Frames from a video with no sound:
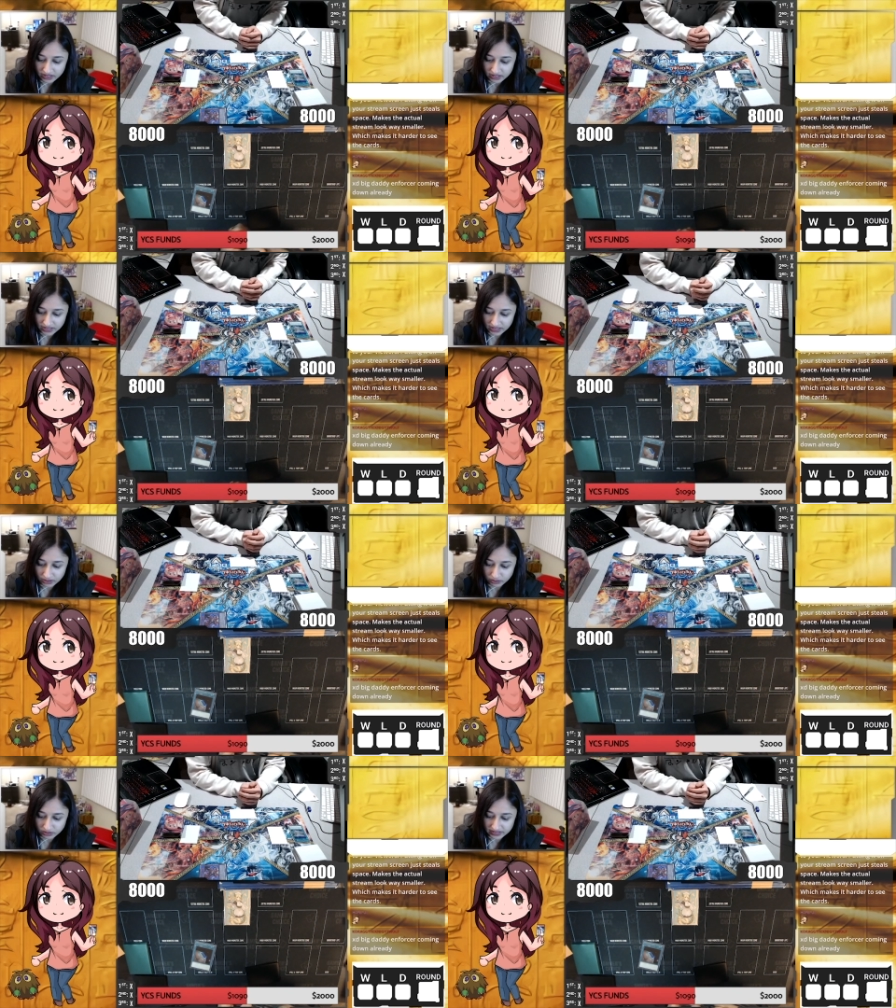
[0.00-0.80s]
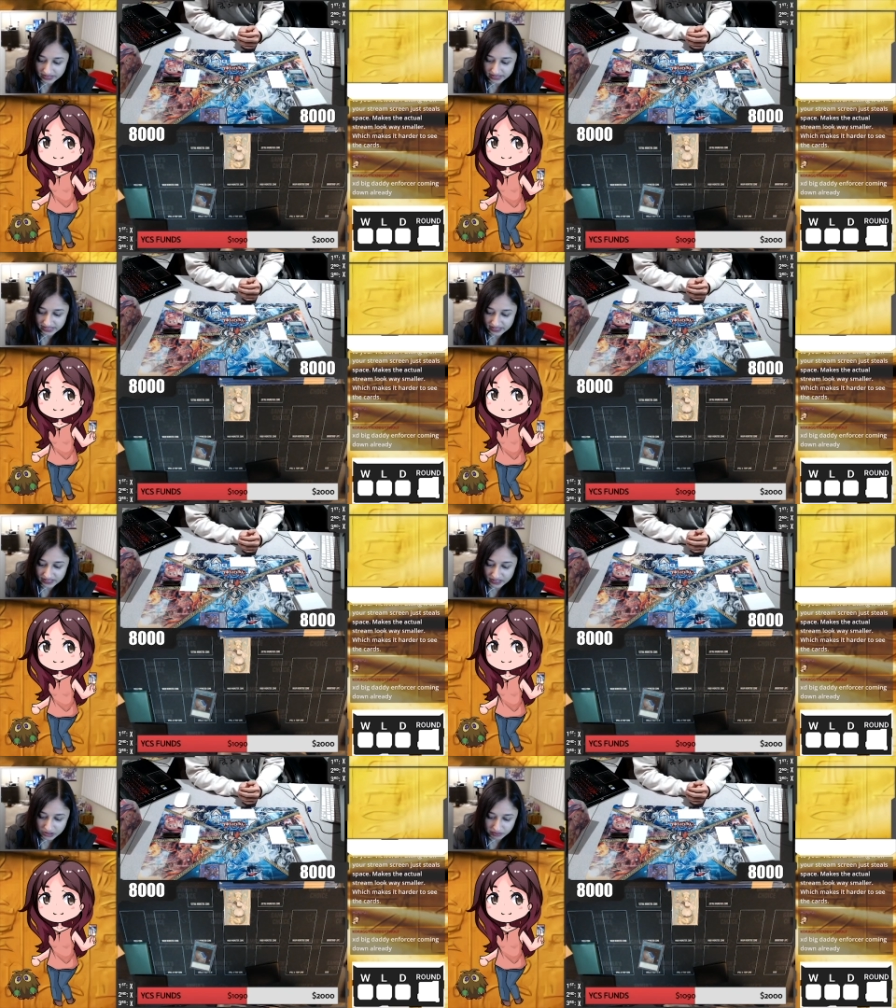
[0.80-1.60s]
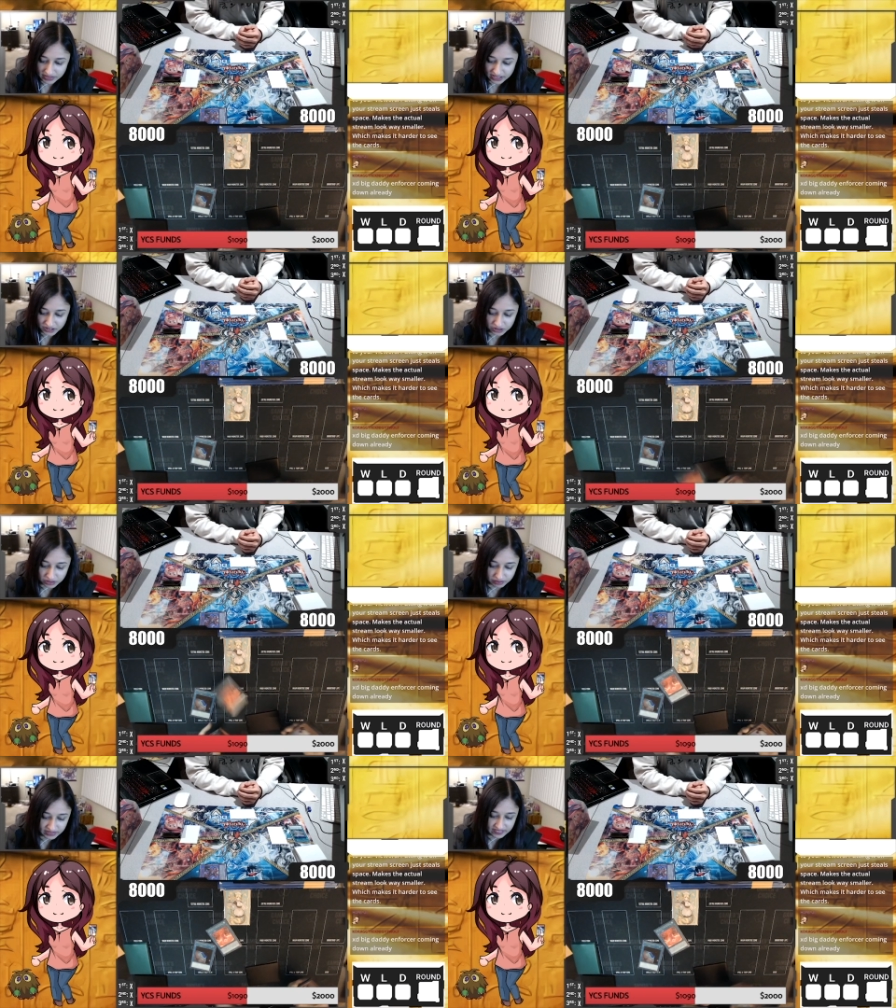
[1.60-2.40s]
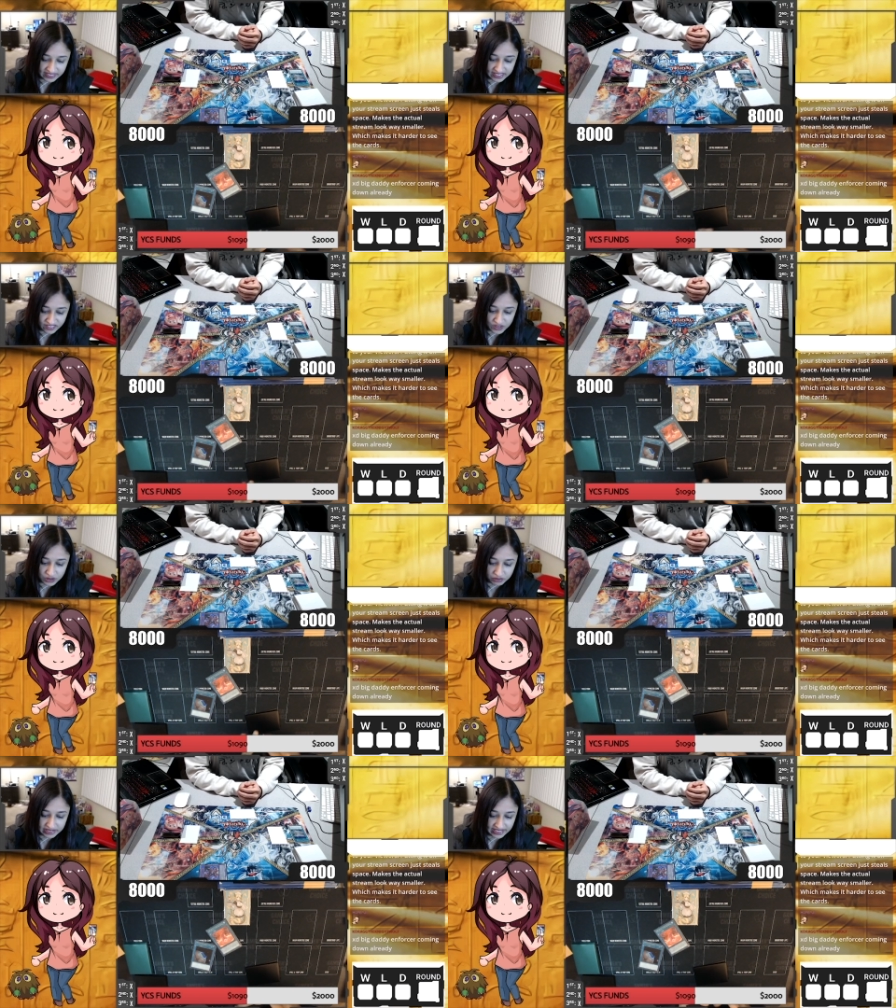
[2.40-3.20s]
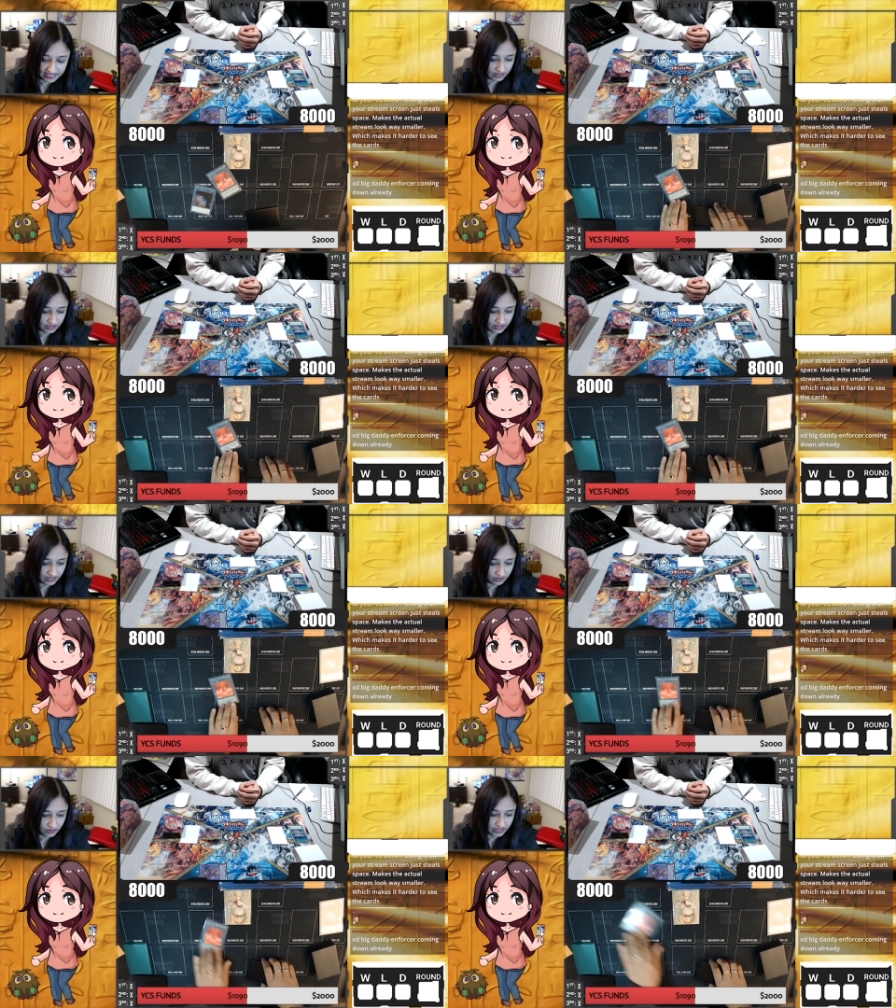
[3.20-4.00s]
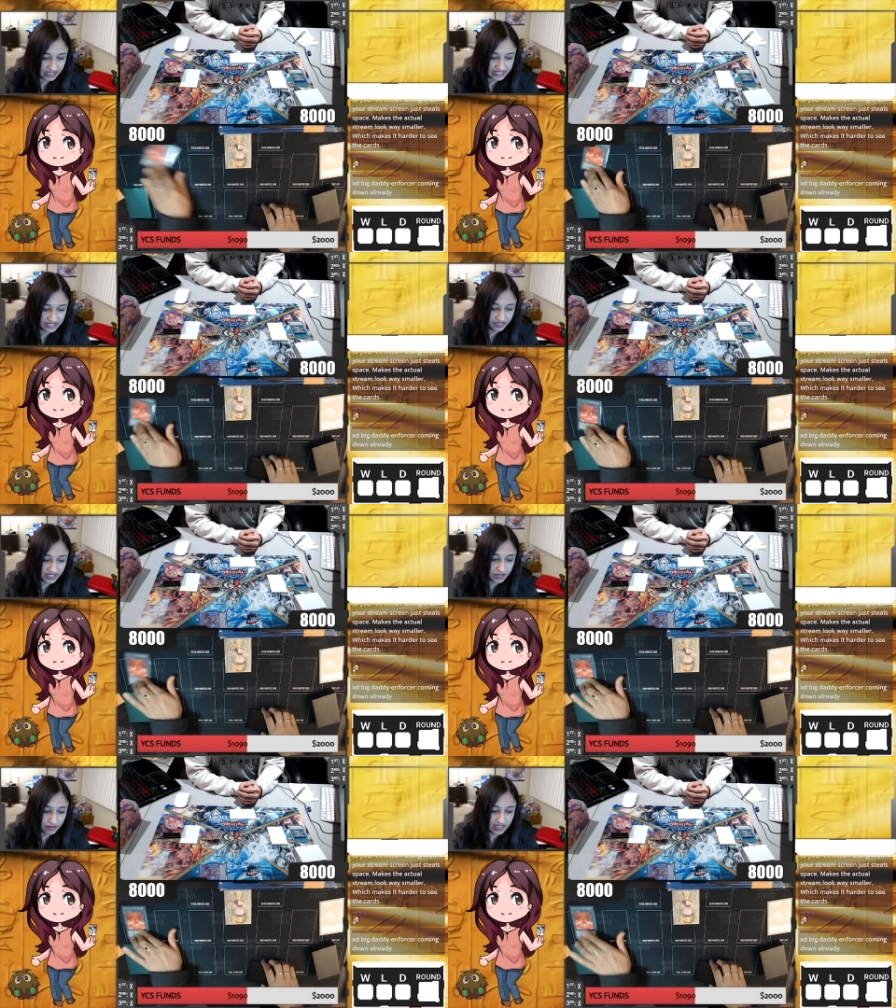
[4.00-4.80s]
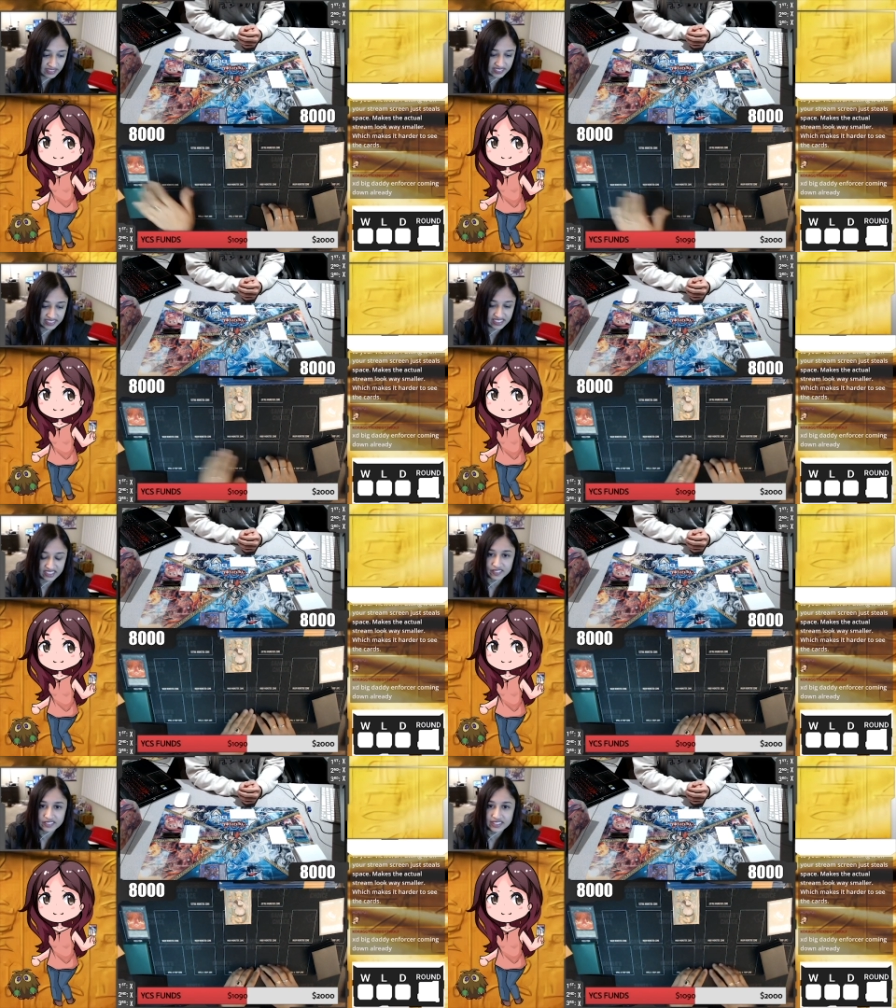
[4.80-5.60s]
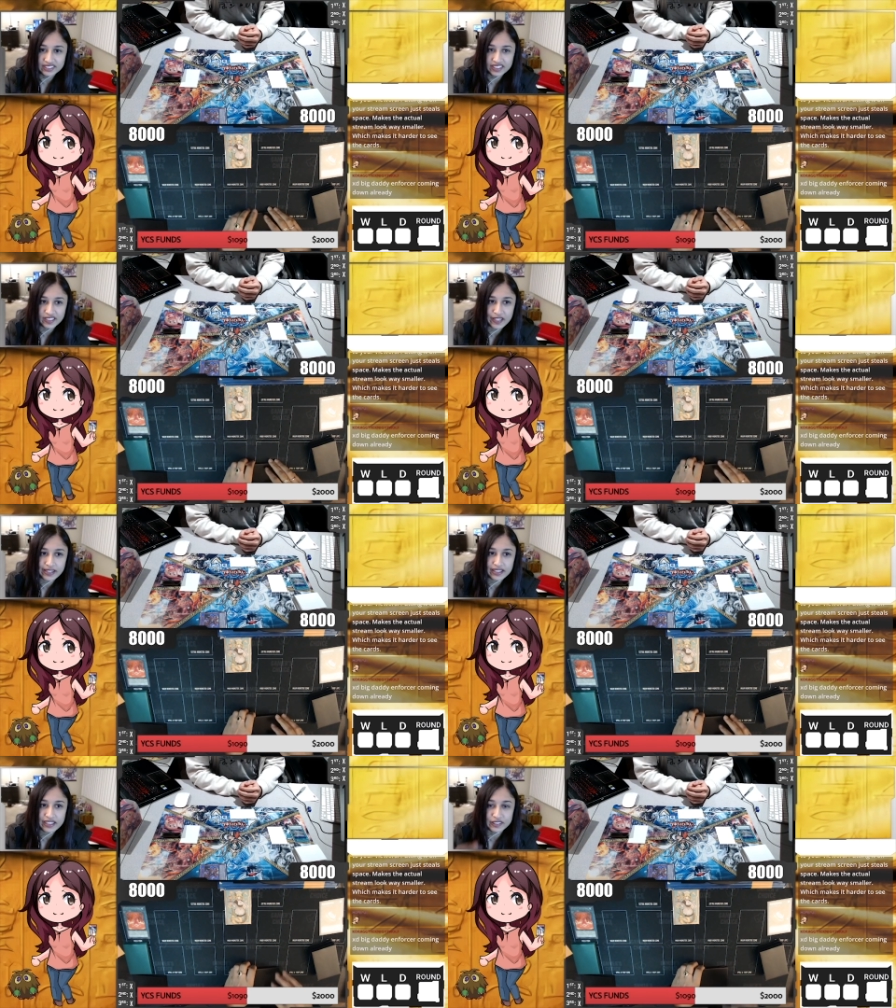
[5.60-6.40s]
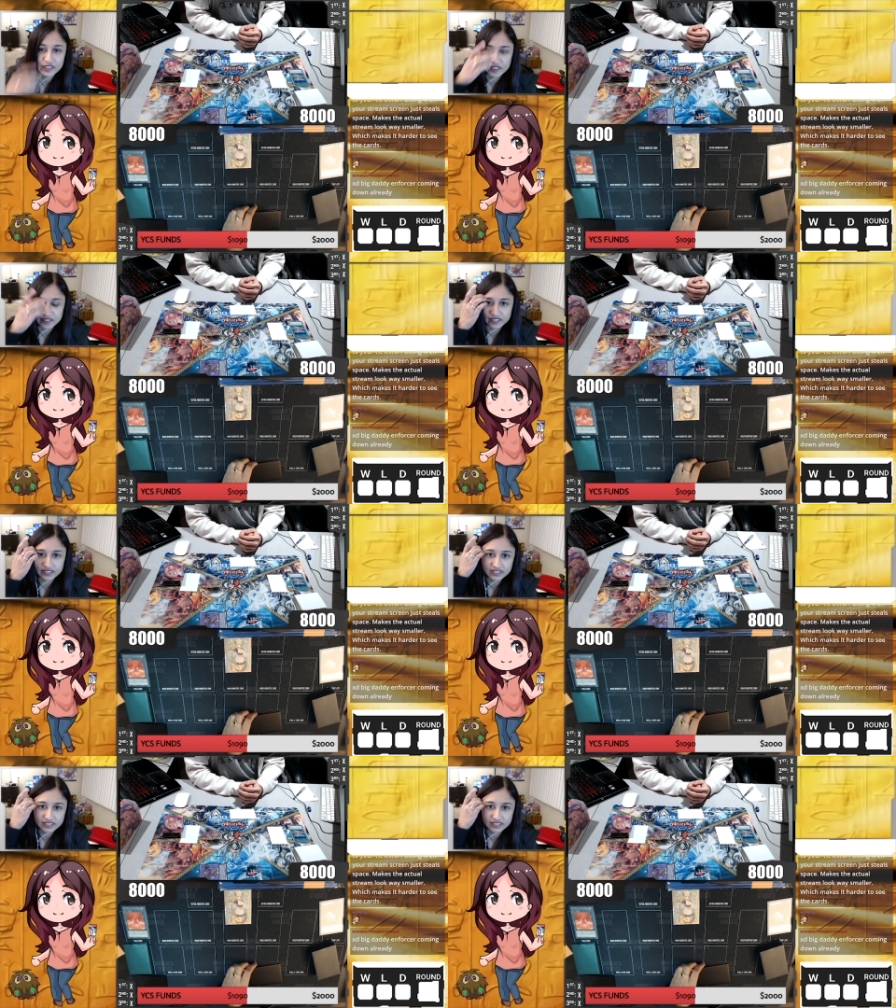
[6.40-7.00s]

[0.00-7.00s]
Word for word: I will add Magical Meltdown to my hand. I will activate Meltdown to add Aleister.